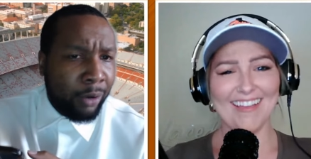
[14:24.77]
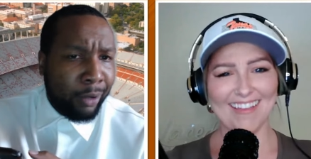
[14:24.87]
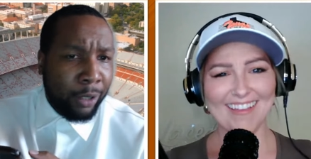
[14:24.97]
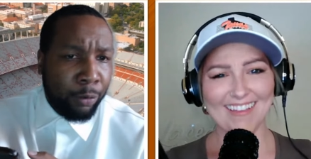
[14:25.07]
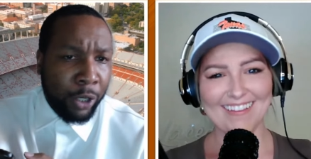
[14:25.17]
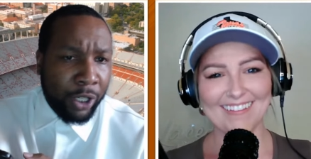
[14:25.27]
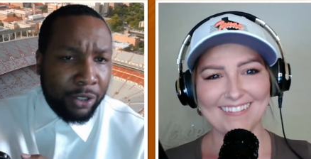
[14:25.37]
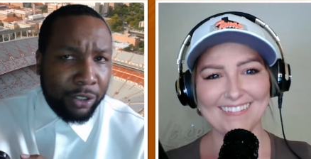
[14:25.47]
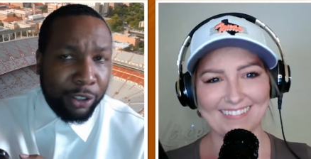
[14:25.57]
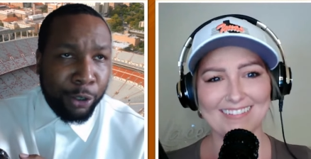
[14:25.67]
Speaker 1: in
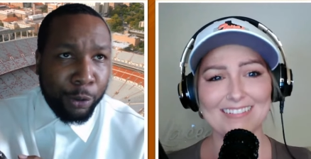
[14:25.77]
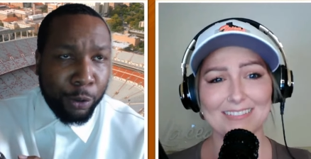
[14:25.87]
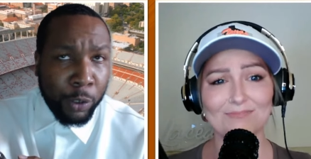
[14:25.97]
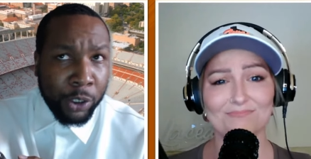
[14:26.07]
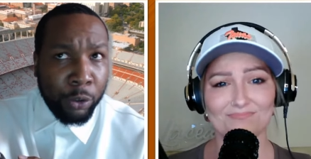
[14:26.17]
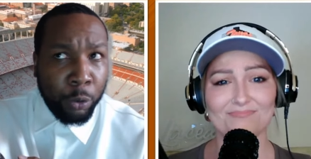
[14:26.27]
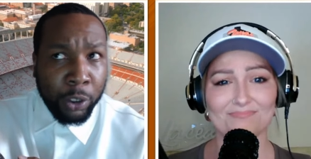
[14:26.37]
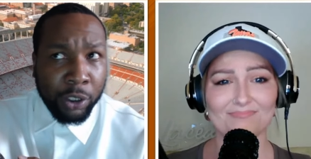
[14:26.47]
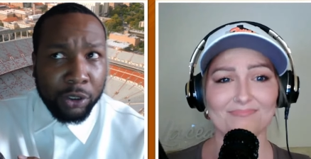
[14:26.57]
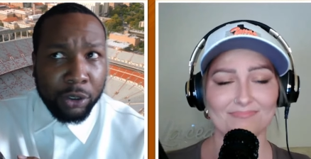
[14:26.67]
which, you know, Quinn
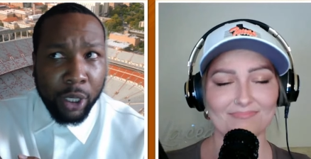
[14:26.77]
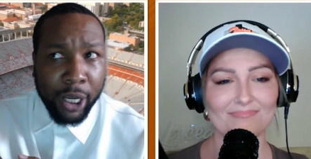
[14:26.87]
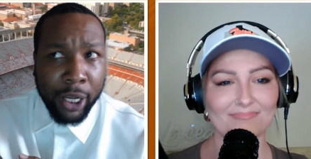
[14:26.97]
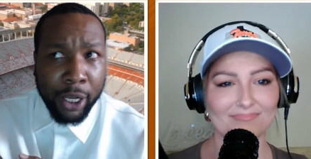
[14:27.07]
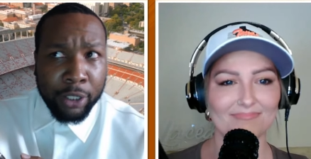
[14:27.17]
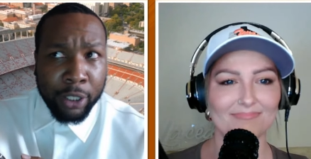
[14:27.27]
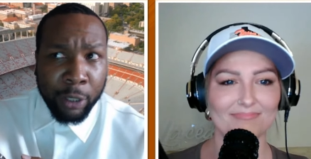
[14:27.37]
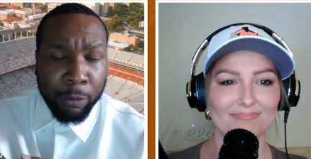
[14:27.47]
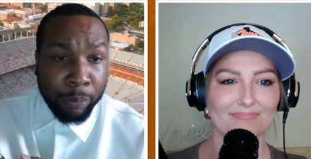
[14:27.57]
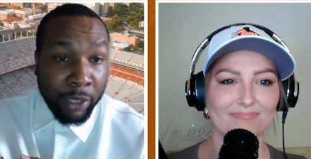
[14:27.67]
Ewers could get
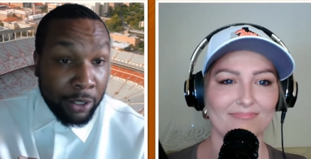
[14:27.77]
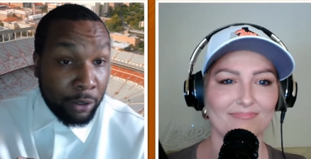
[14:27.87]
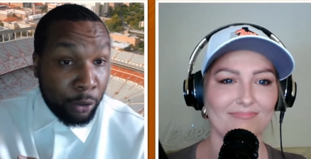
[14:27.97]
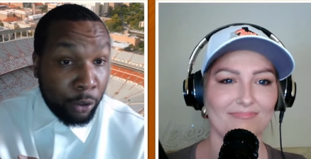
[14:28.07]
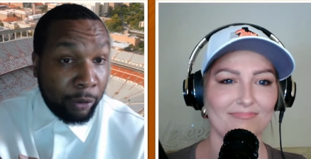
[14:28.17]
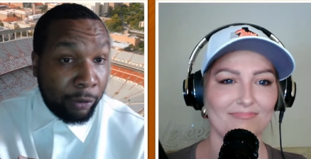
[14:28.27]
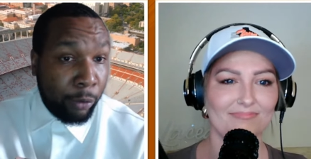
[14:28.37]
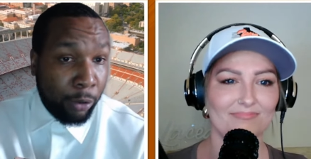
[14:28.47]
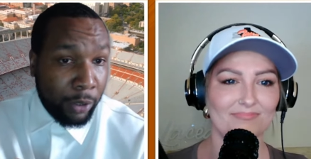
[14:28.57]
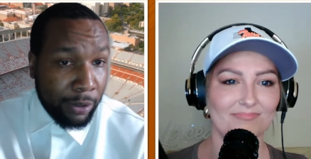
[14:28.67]
replaced due to
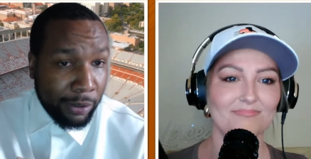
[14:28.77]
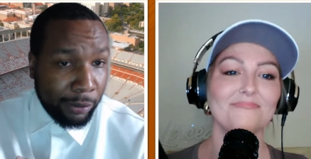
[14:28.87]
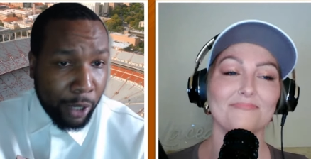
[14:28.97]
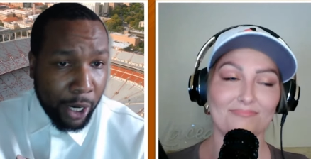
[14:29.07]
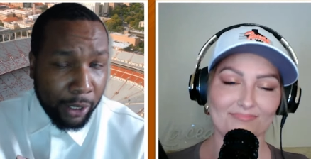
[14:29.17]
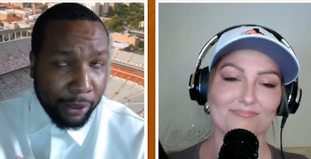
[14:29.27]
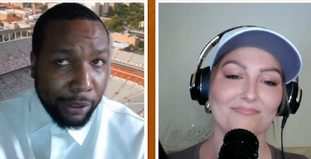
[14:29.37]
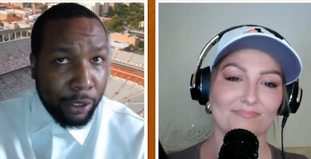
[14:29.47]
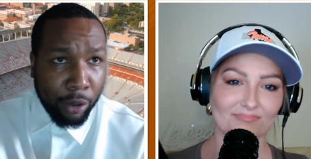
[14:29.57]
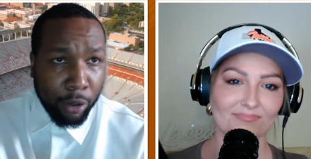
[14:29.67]
performance, right? Mm-hmm.
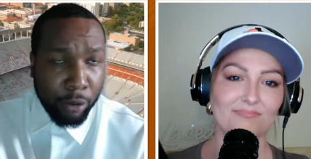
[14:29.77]
You know, I